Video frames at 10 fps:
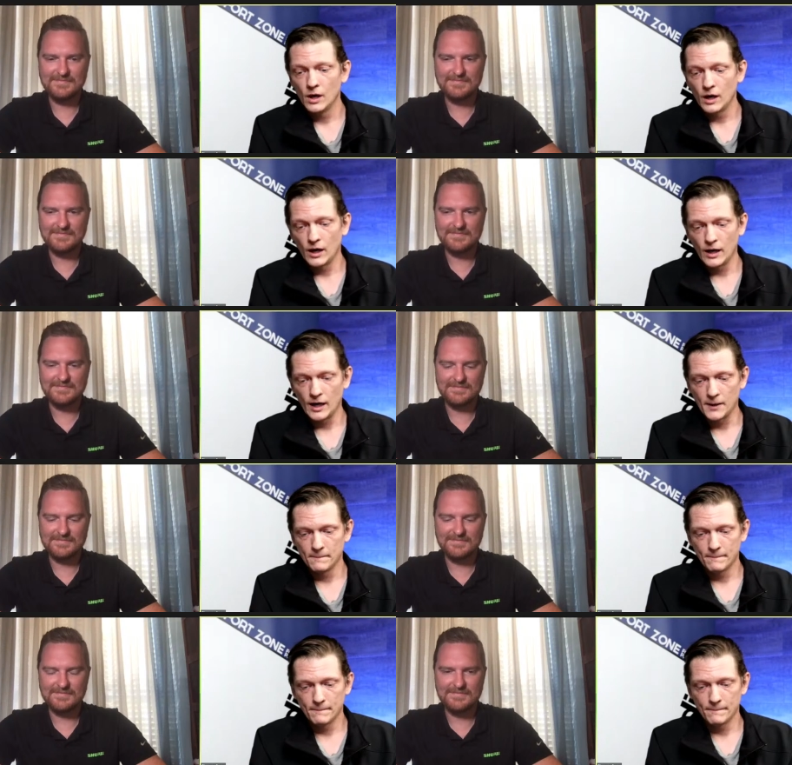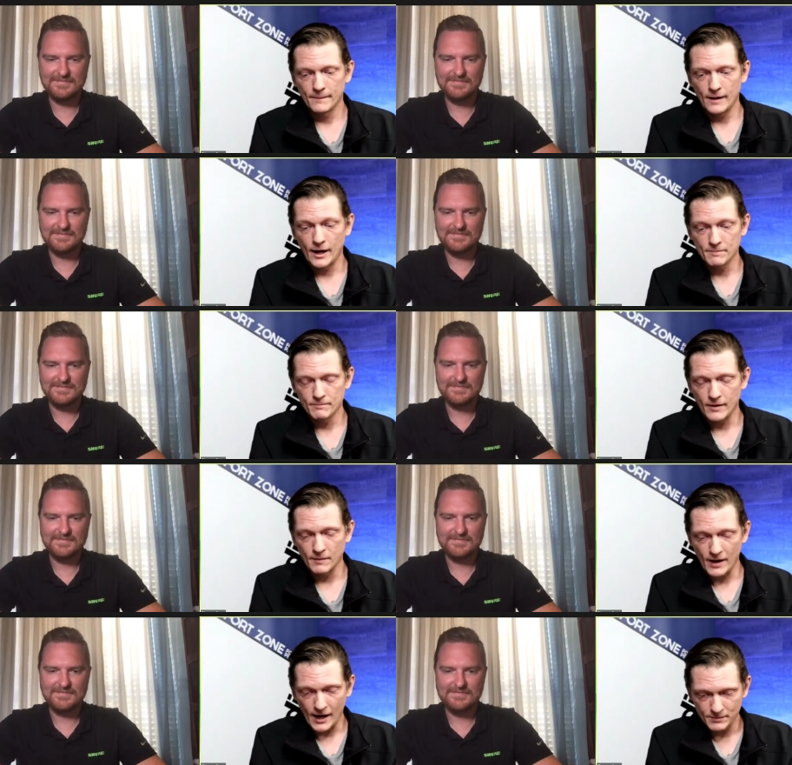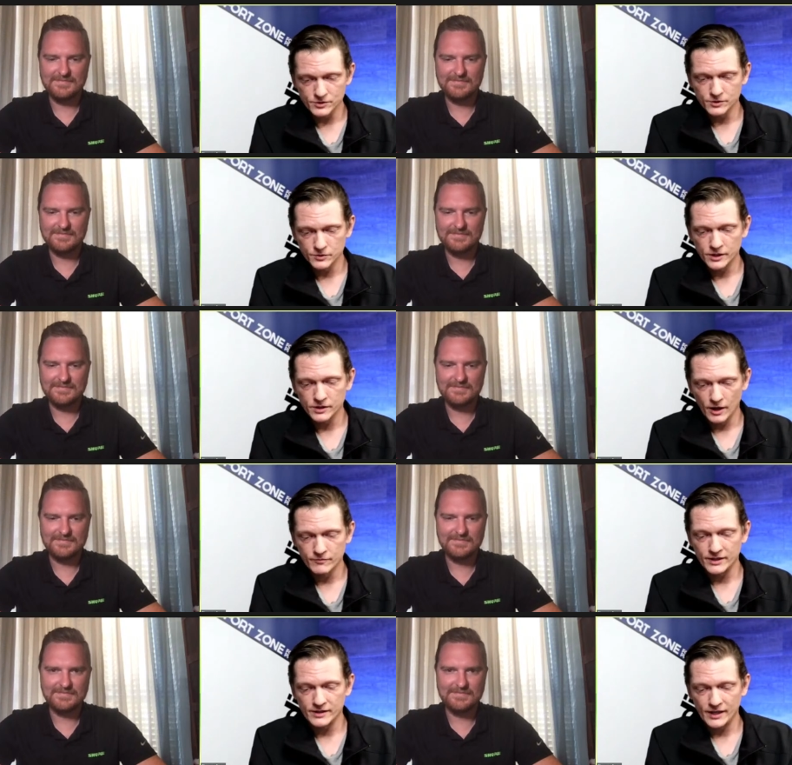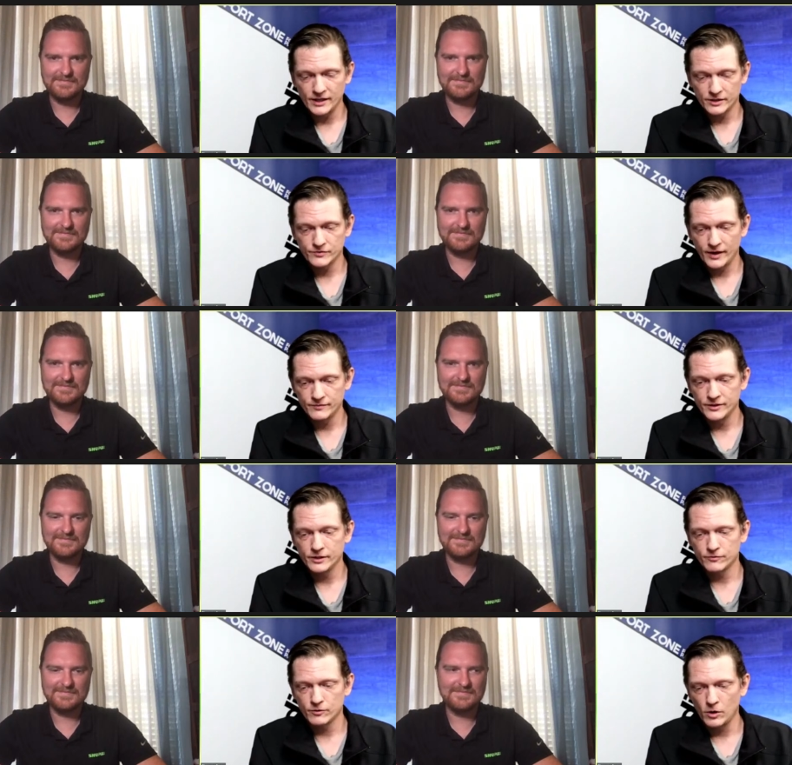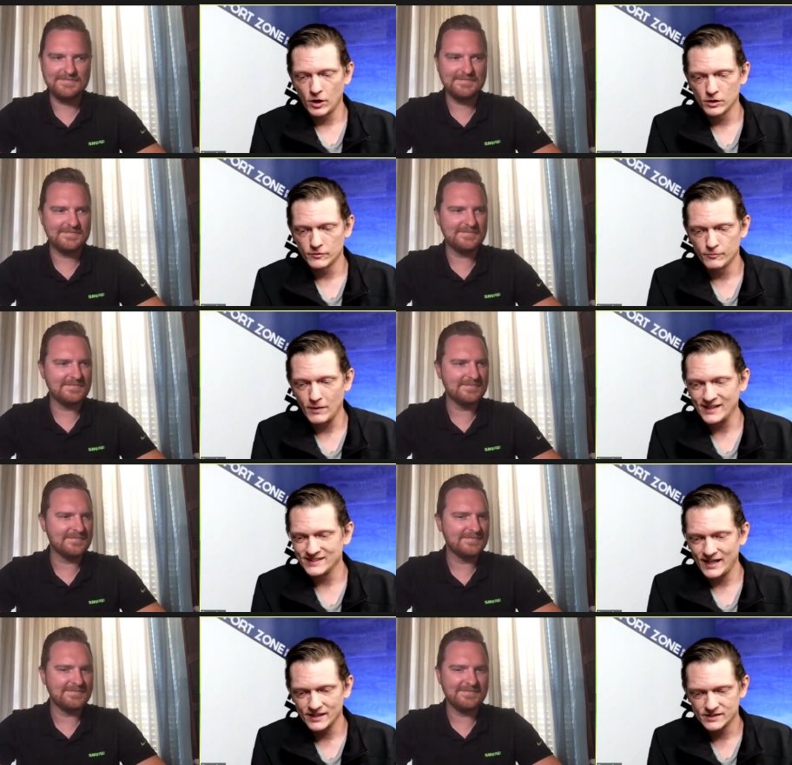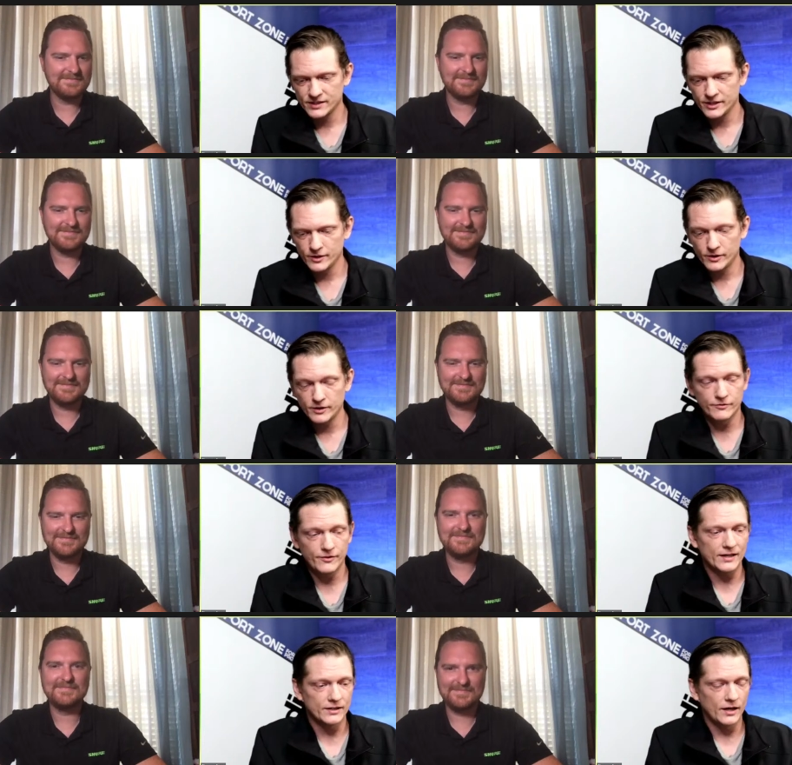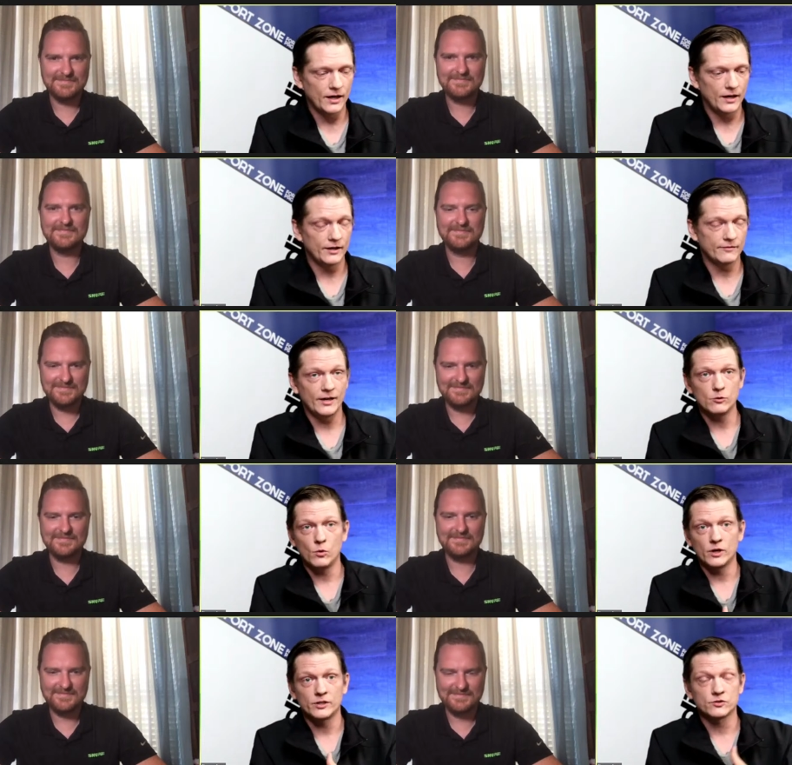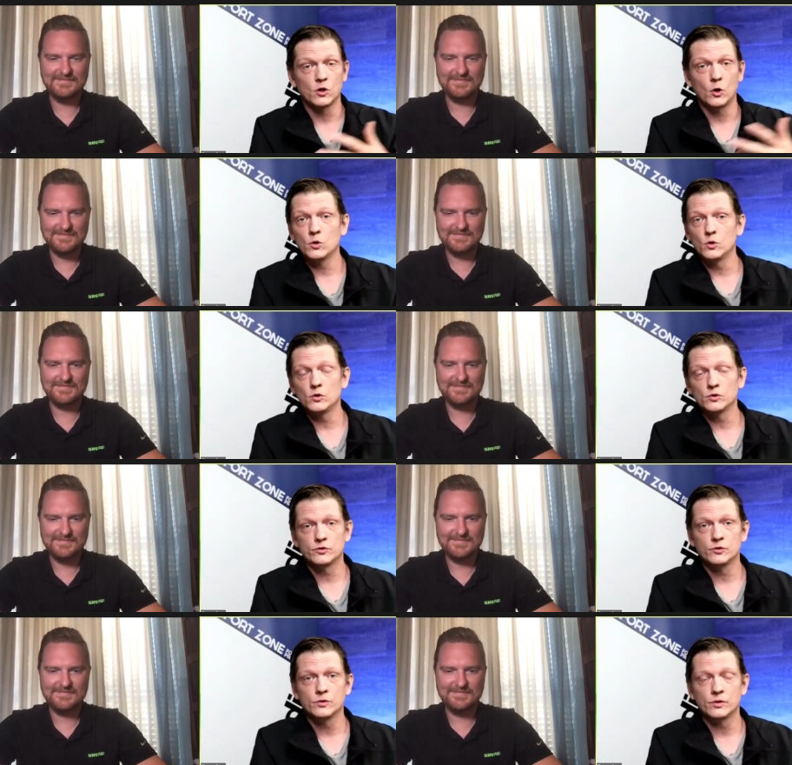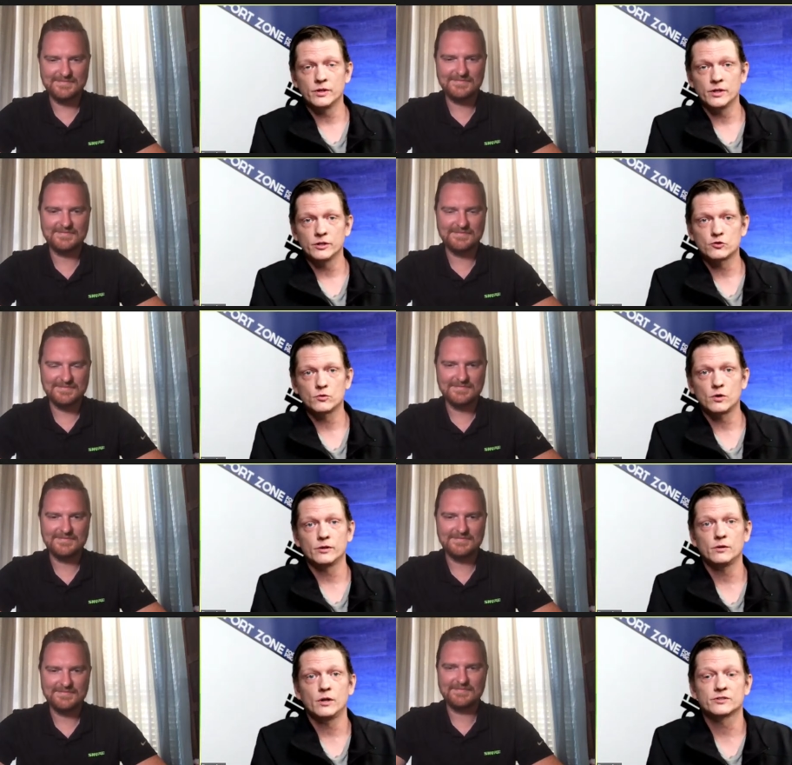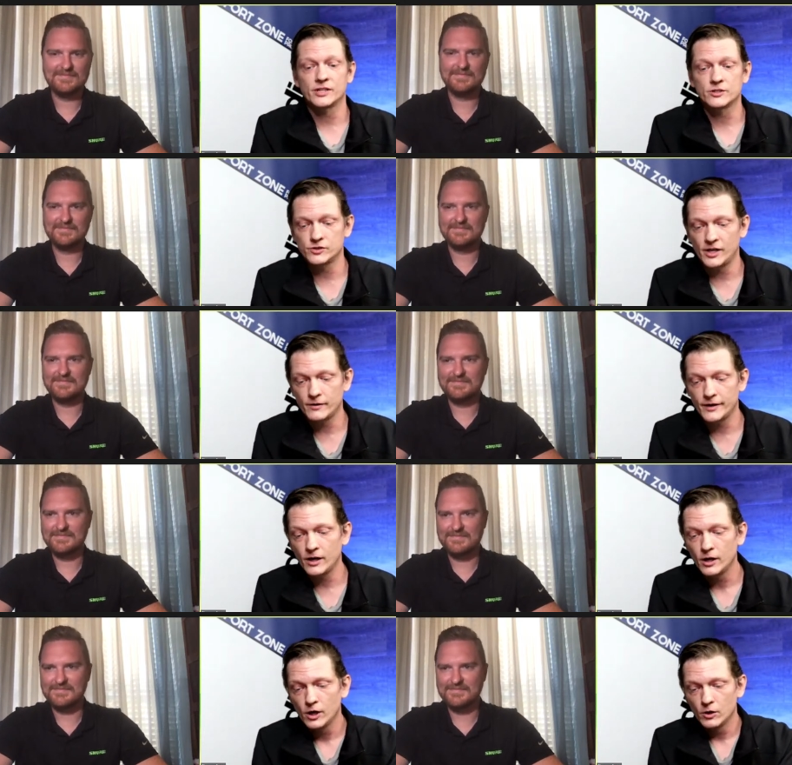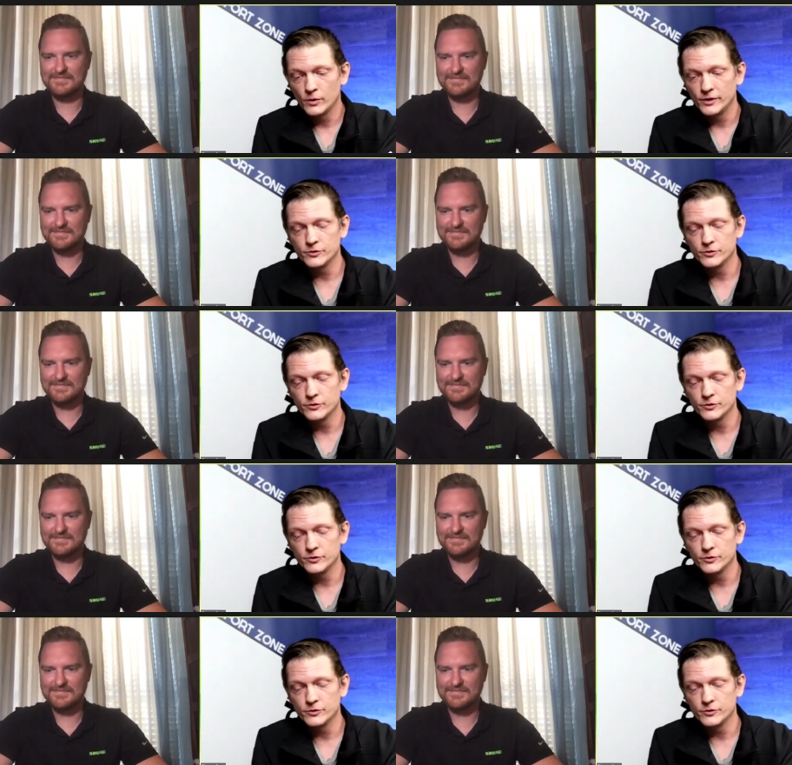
Speaker 1: Um, I'm, I'm absolutely loving the ADX5D from all of my tests in here. In fact, uh, if anyone is local to the Trew Audio Los Angeles area, we do